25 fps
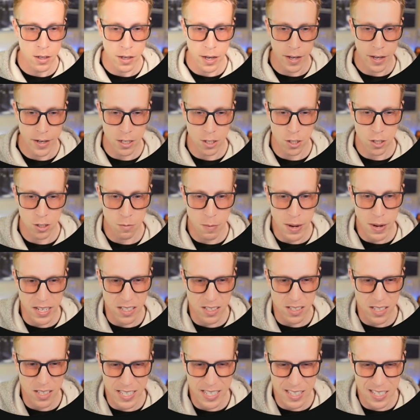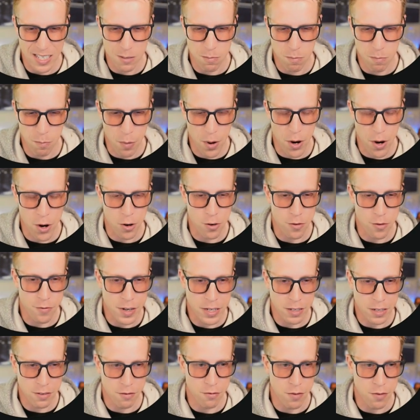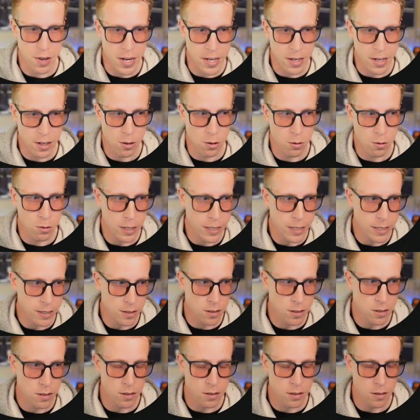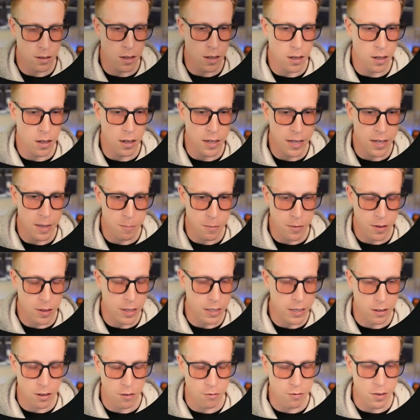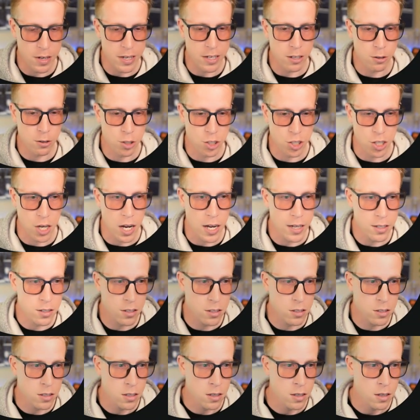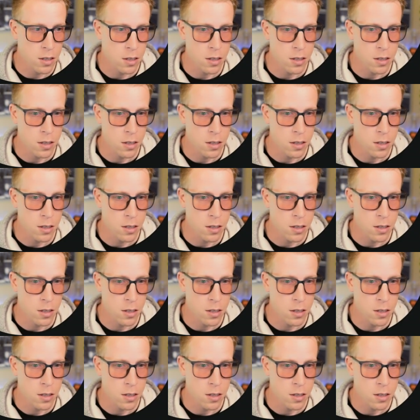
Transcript: And it just makes like these perfect video, like the video shots.